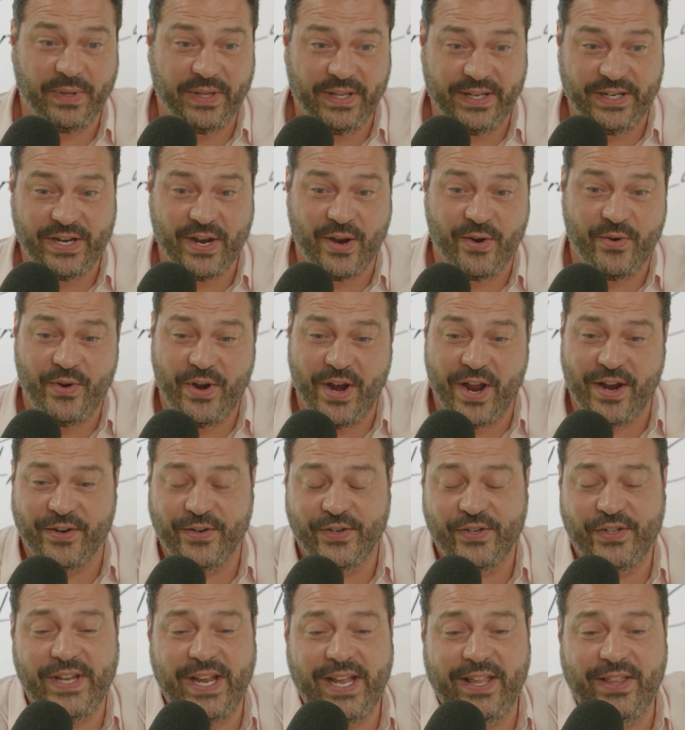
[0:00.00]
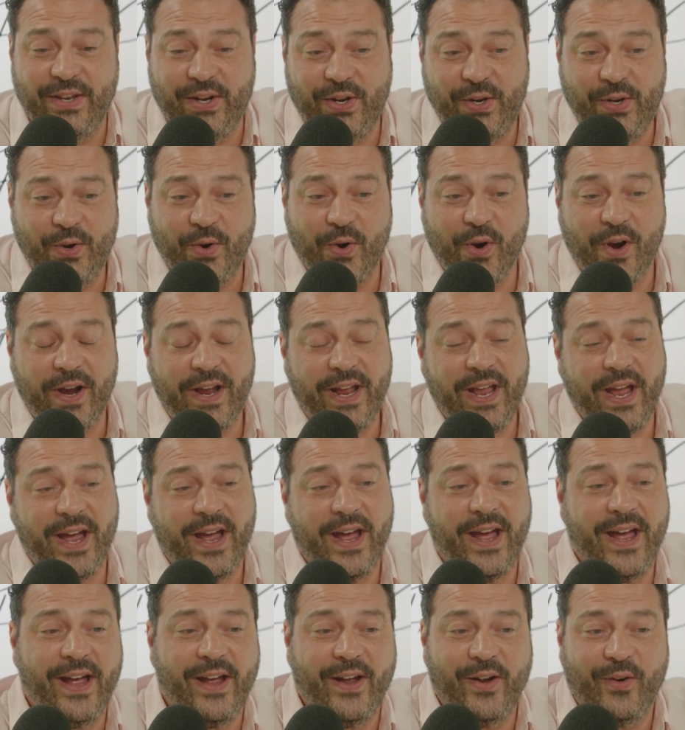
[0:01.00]
that don't understand the New York
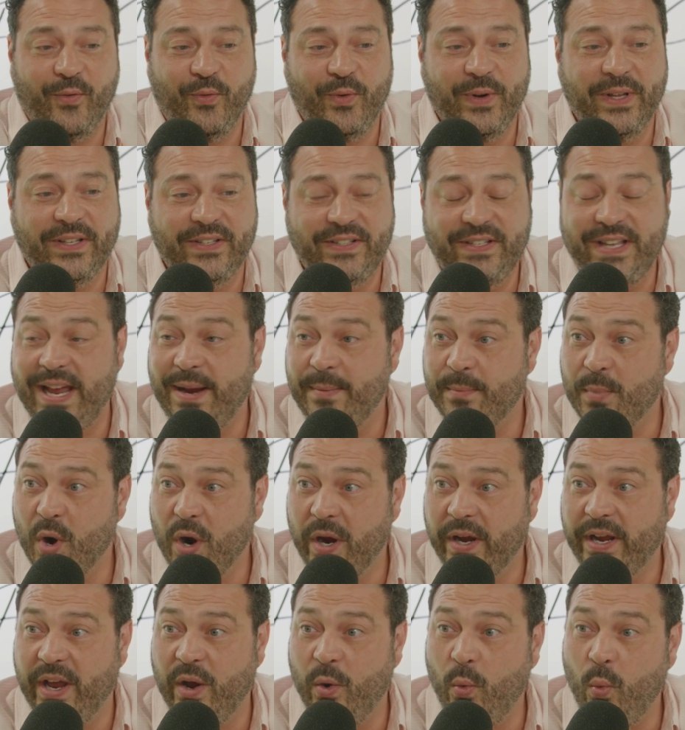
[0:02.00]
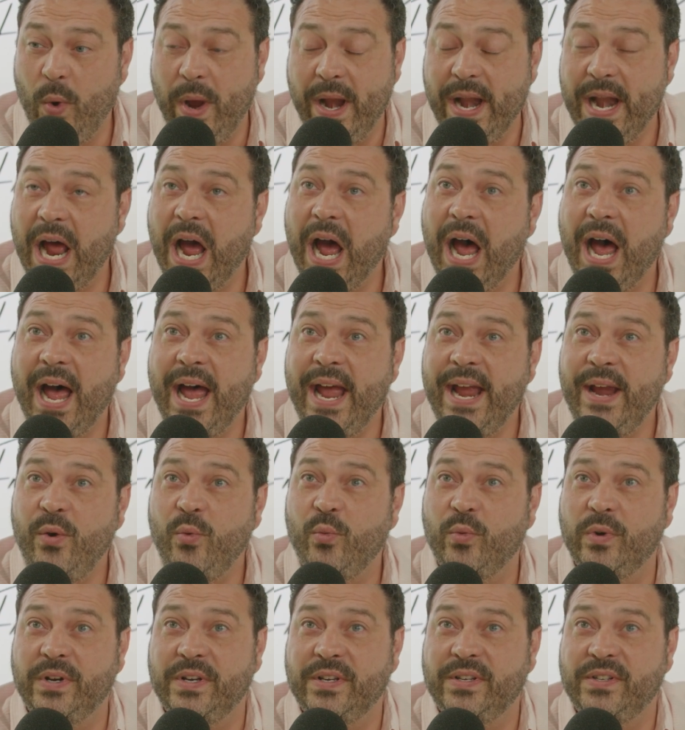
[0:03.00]
uh, real estate market, when I
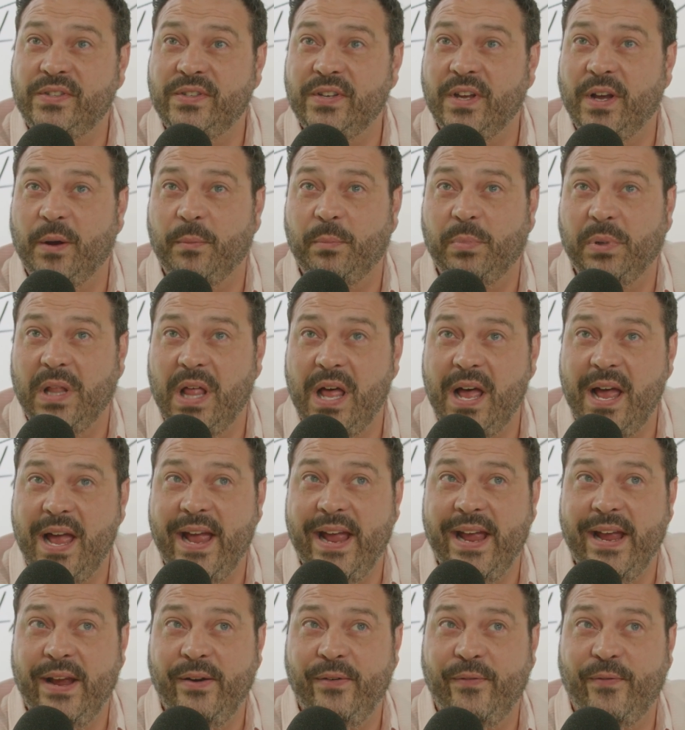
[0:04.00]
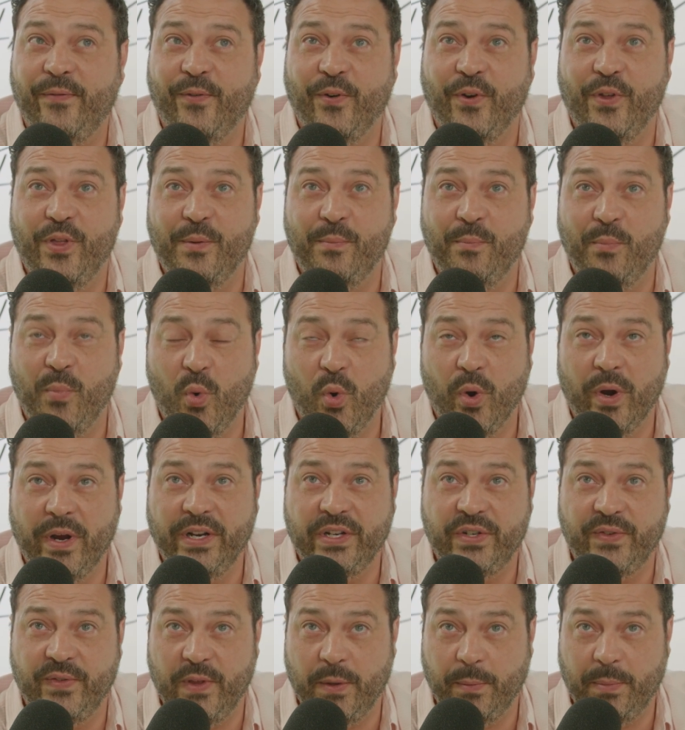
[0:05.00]
was applying for the
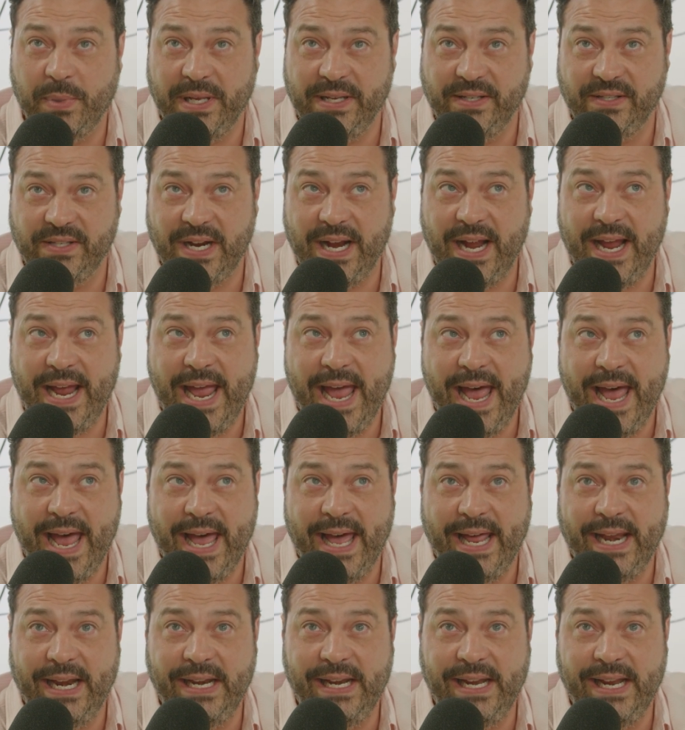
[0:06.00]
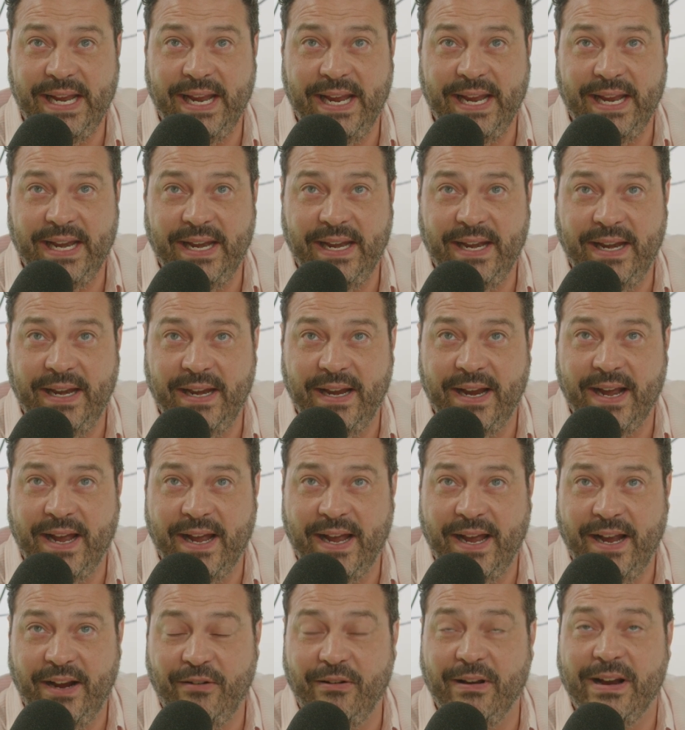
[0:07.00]
mortgage for the place that I had in
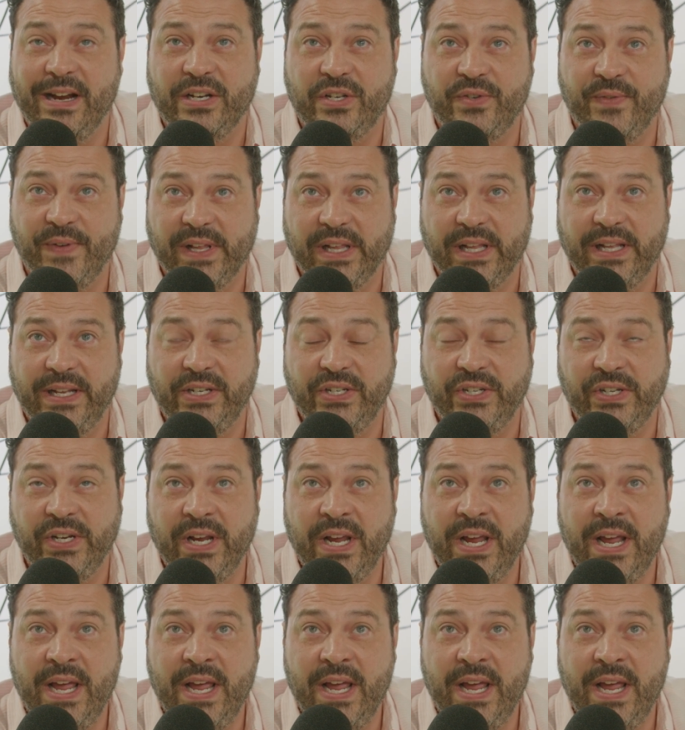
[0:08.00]
uh, Greenwich Village,